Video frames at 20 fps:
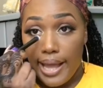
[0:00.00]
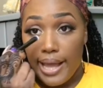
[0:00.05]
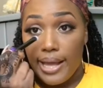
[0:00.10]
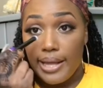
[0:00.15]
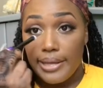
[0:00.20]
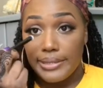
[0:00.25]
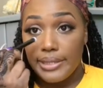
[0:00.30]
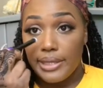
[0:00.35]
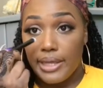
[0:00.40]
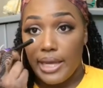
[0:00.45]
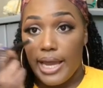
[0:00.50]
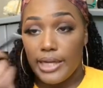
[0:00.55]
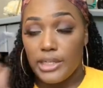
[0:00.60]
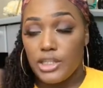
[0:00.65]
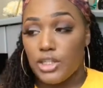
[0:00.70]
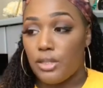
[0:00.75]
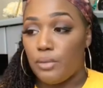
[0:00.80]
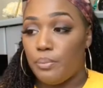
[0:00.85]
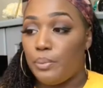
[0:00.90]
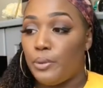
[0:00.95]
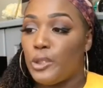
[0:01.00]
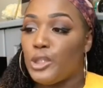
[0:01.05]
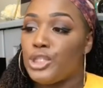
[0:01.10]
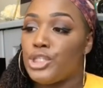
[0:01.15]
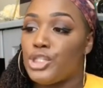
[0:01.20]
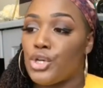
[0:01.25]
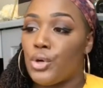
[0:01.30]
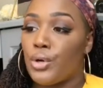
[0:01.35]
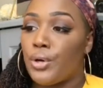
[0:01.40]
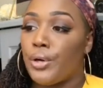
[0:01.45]
your eyes and actually
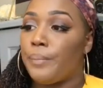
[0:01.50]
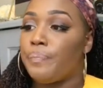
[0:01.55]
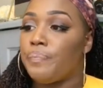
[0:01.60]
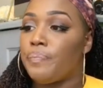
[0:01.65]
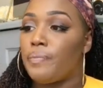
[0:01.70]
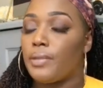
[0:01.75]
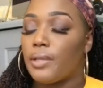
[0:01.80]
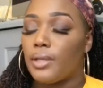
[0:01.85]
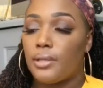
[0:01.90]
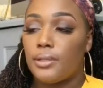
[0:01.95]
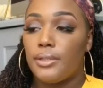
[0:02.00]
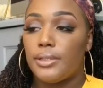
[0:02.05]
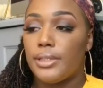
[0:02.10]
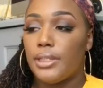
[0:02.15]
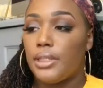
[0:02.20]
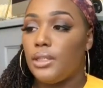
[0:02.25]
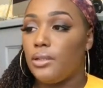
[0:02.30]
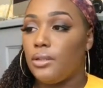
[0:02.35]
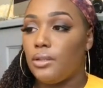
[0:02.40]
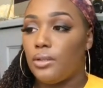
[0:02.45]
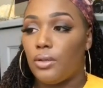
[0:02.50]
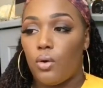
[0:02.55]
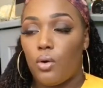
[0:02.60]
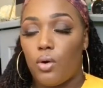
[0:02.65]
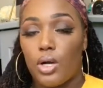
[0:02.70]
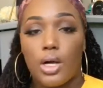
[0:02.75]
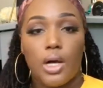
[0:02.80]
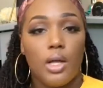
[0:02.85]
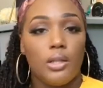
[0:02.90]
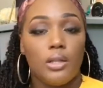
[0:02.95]
push your concealer
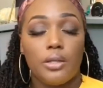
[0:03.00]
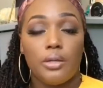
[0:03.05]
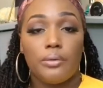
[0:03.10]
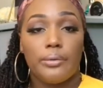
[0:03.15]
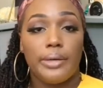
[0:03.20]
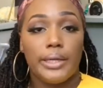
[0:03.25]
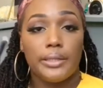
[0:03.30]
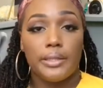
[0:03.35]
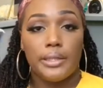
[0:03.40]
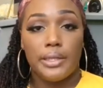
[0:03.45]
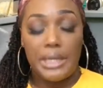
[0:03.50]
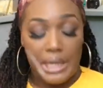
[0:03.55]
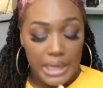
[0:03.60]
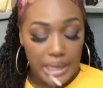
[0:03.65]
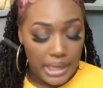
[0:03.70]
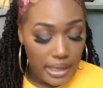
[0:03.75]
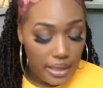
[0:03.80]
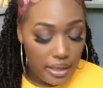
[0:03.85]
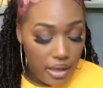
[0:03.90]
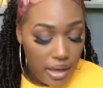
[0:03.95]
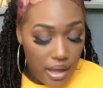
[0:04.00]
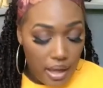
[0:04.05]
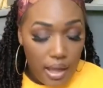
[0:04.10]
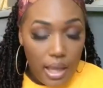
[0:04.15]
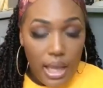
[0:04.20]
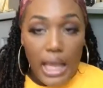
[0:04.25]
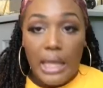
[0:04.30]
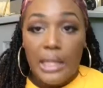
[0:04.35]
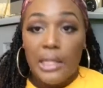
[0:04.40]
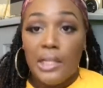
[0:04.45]
or color corrector in.
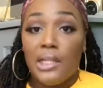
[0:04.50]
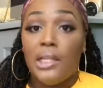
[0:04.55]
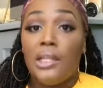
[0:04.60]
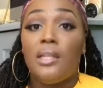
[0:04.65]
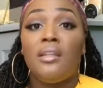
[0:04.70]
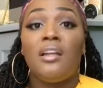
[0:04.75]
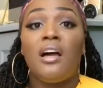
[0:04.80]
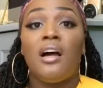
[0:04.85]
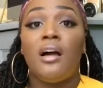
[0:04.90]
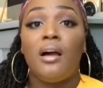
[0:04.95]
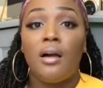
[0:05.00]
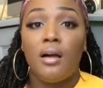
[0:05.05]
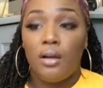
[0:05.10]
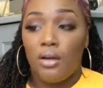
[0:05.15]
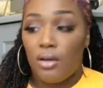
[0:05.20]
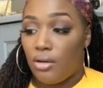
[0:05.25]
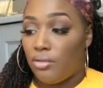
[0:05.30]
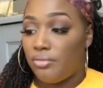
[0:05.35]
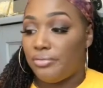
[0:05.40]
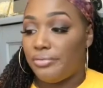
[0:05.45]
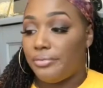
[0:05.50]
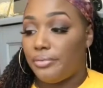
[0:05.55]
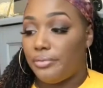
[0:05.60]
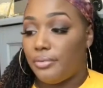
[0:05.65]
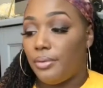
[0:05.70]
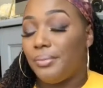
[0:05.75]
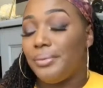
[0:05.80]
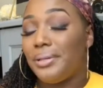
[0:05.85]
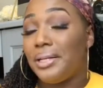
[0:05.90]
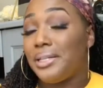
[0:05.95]
Love.
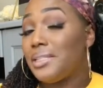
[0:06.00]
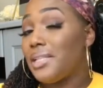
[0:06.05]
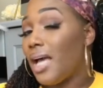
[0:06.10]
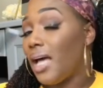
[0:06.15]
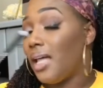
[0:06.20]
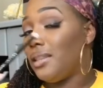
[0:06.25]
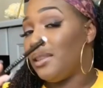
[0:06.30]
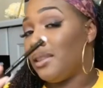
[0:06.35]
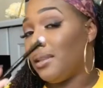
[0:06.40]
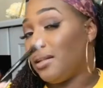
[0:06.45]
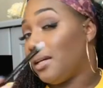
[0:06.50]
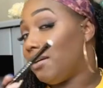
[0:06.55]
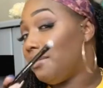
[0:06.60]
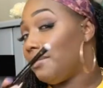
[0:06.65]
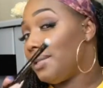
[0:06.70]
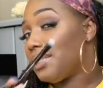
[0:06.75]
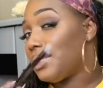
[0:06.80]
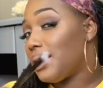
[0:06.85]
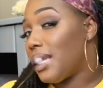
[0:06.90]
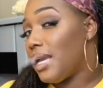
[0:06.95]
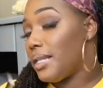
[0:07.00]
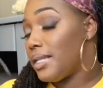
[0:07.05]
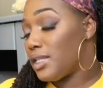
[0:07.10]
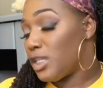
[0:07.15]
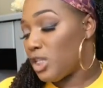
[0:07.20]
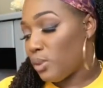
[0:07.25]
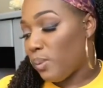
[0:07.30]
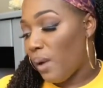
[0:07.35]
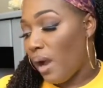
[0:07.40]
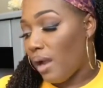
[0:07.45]
When I say I love this thing,
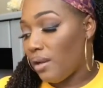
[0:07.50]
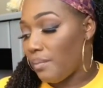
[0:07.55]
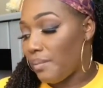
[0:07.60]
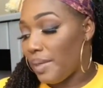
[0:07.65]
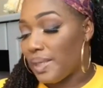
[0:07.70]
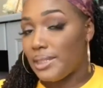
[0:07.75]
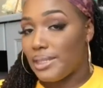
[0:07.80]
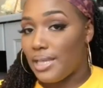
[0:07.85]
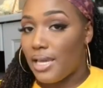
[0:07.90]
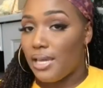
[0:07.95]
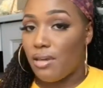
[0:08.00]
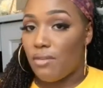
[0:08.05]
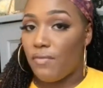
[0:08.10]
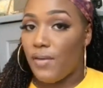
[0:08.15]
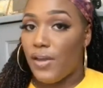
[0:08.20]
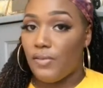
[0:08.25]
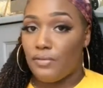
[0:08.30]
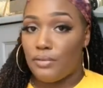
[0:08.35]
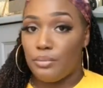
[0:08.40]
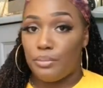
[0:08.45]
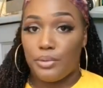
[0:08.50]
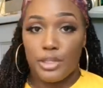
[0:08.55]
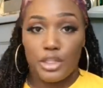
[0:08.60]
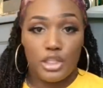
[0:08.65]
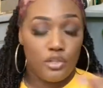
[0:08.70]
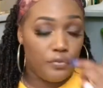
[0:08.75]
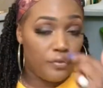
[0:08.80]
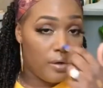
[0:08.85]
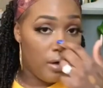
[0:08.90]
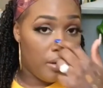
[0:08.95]
this is probably my second favorite
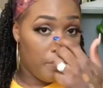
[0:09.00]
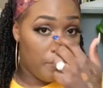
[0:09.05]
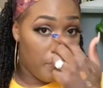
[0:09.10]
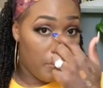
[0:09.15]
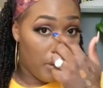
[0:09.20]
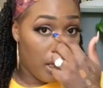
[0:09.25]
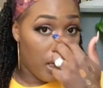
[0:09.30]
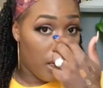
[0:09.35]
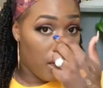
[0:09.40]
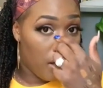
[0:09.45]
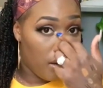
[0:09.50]
brush from